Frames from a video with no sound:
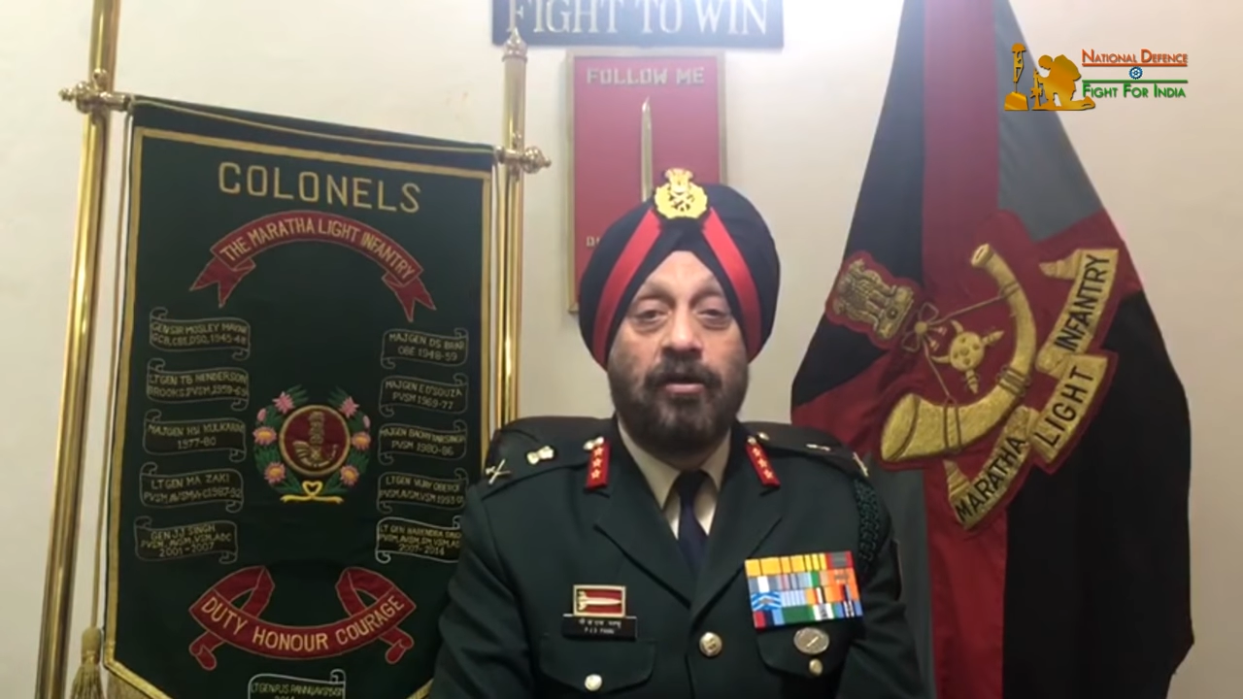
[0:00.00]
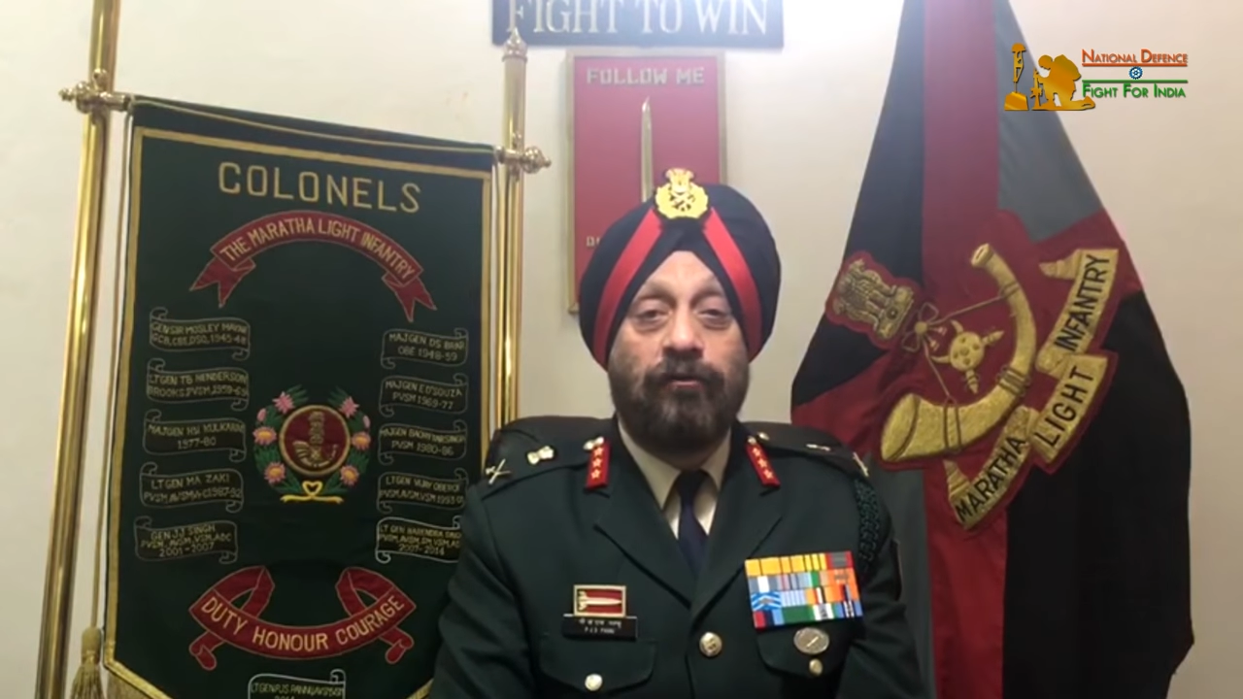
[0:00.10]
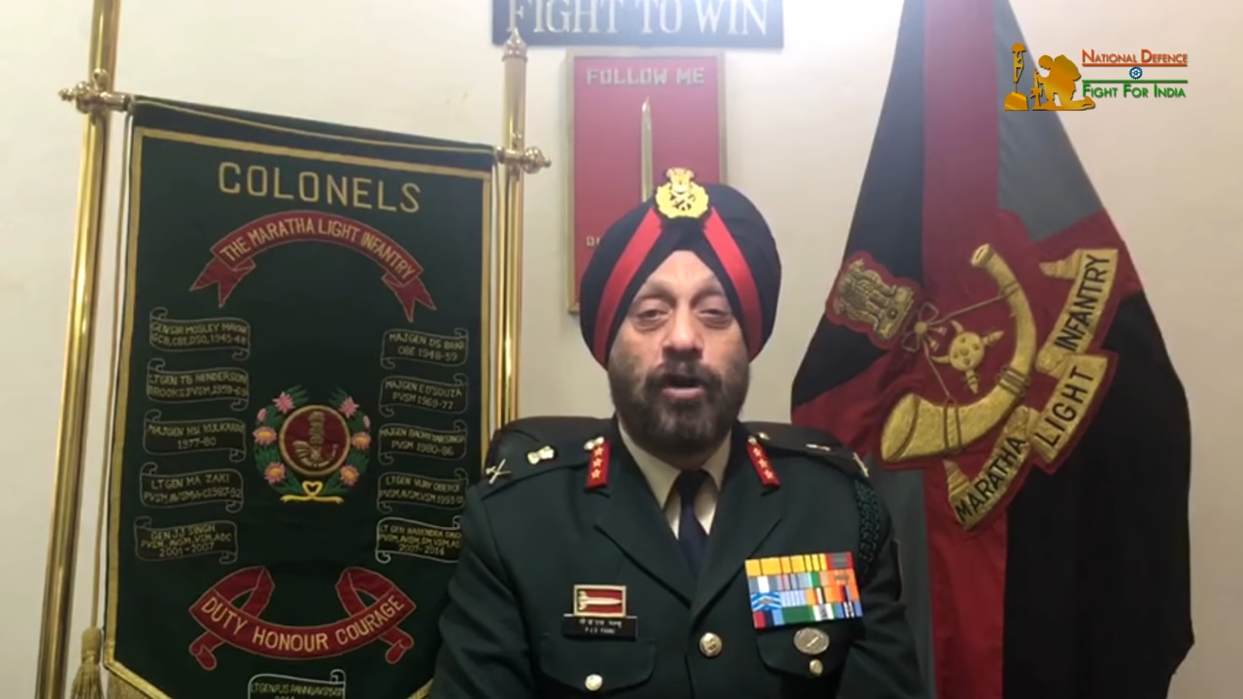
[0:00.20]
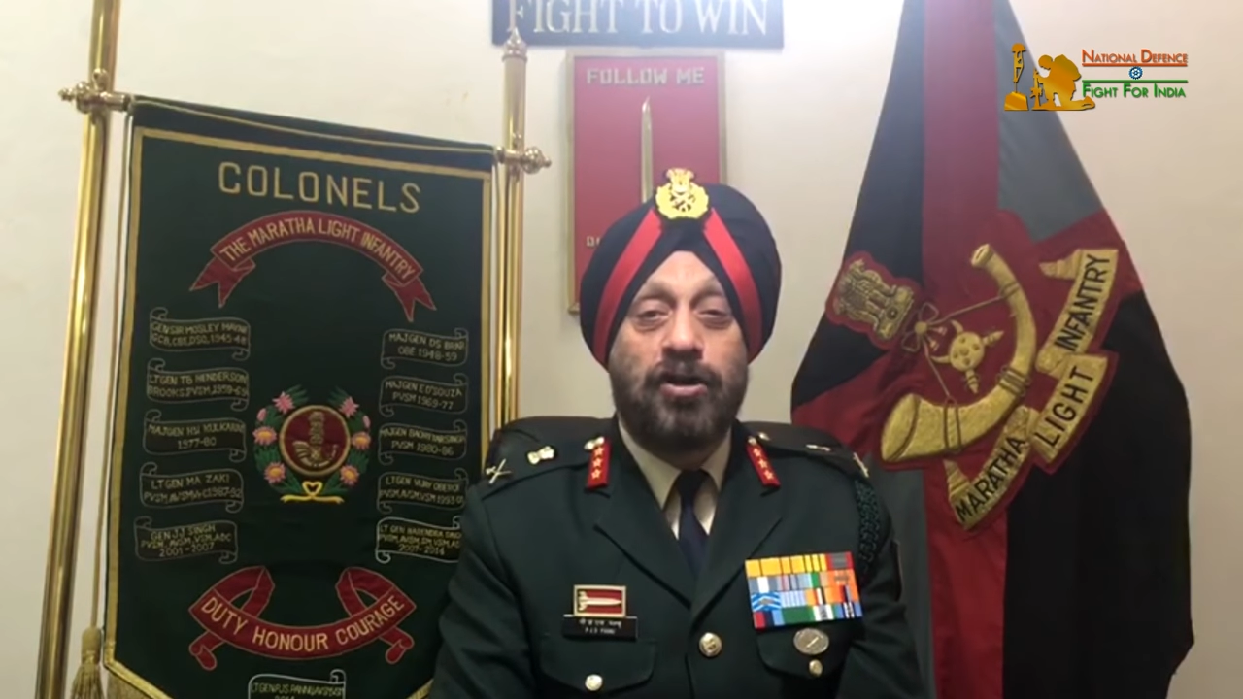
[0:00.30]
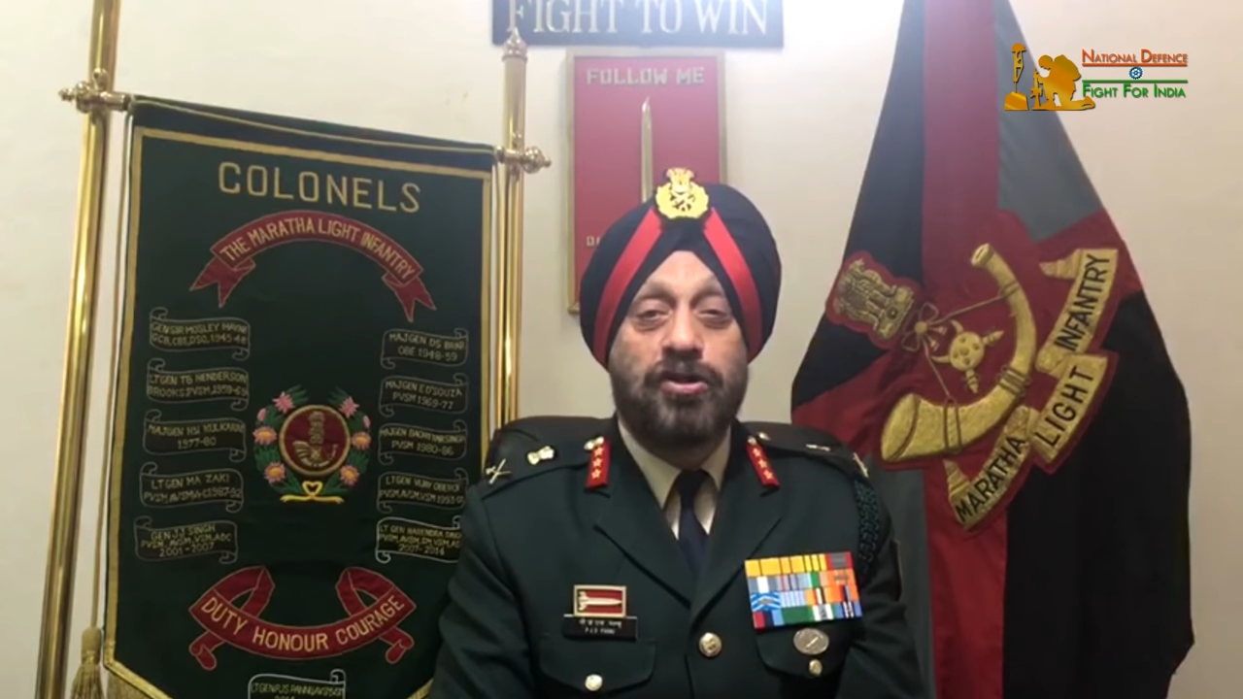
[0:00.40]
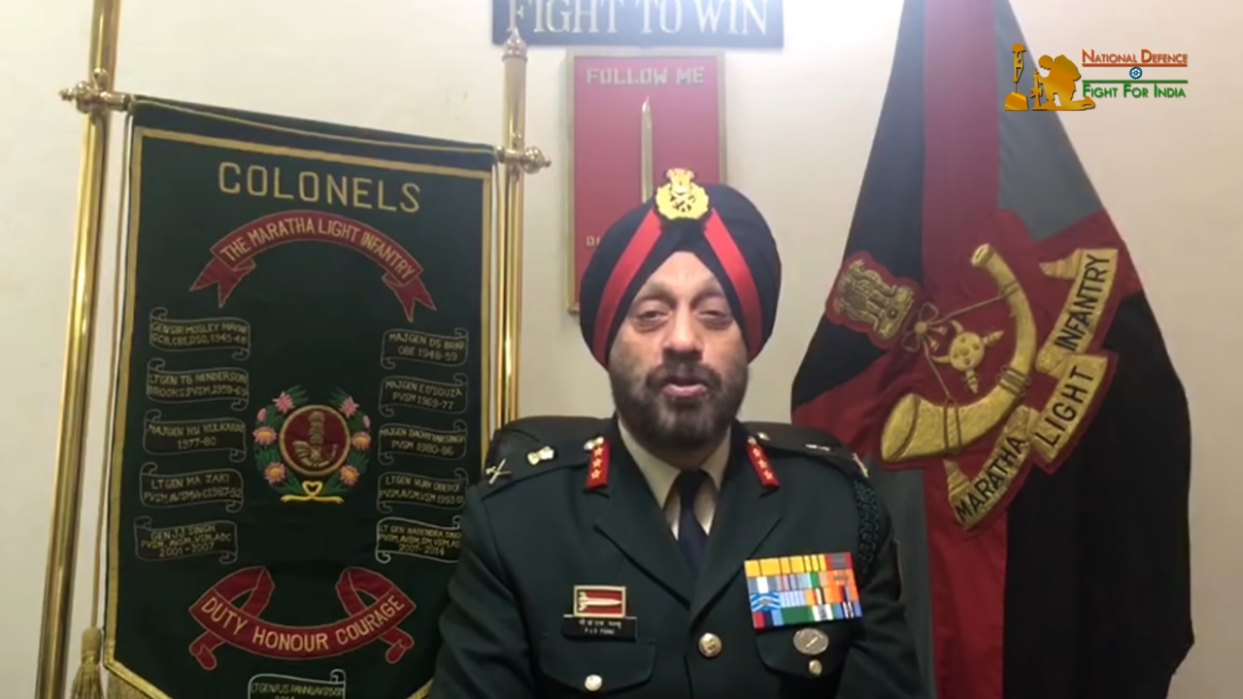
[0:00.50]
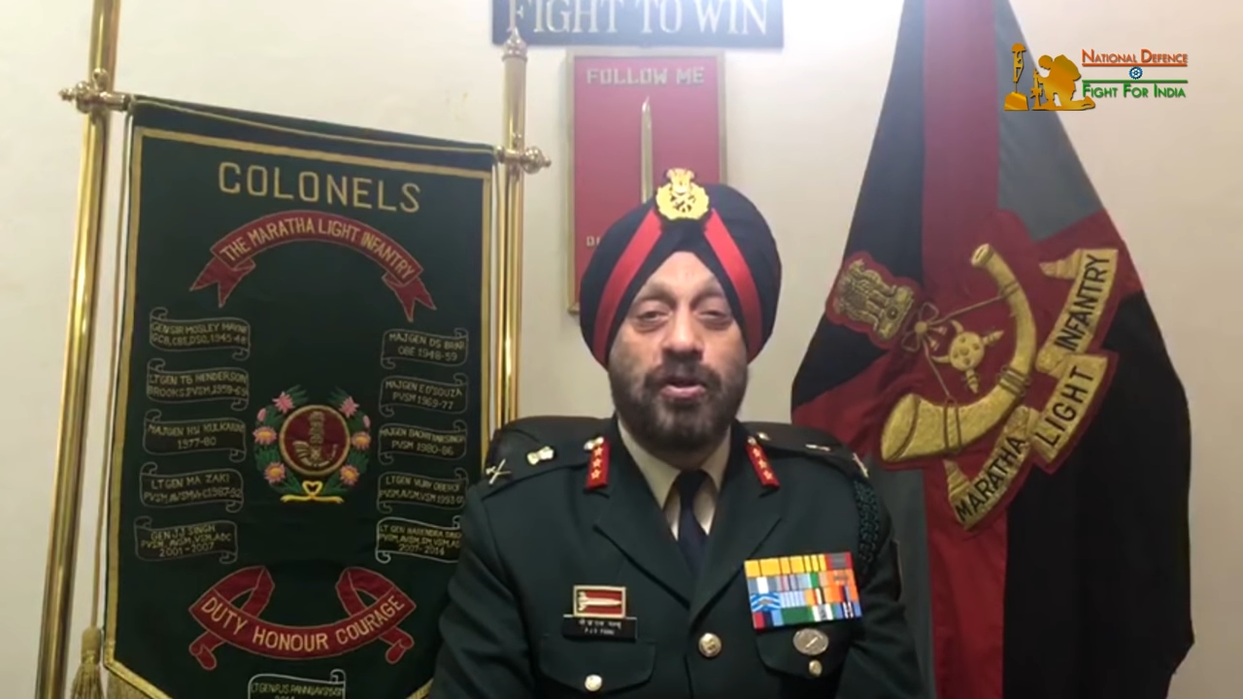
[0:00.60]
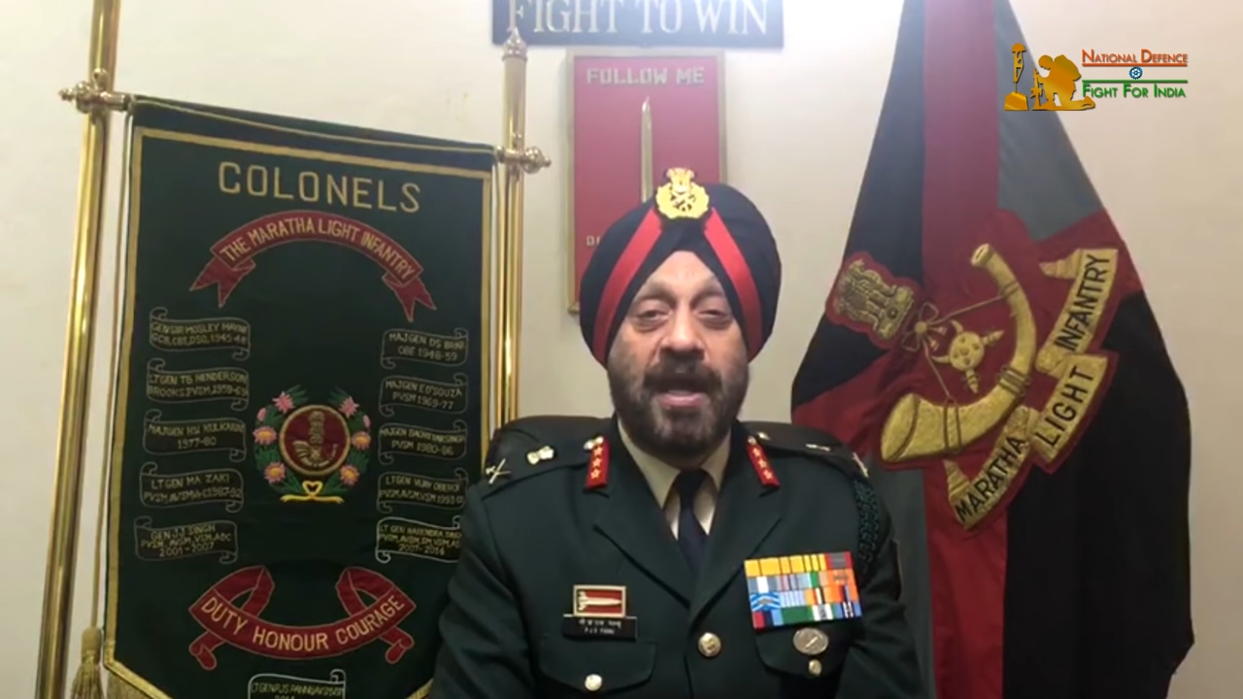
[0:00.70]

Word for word: fought so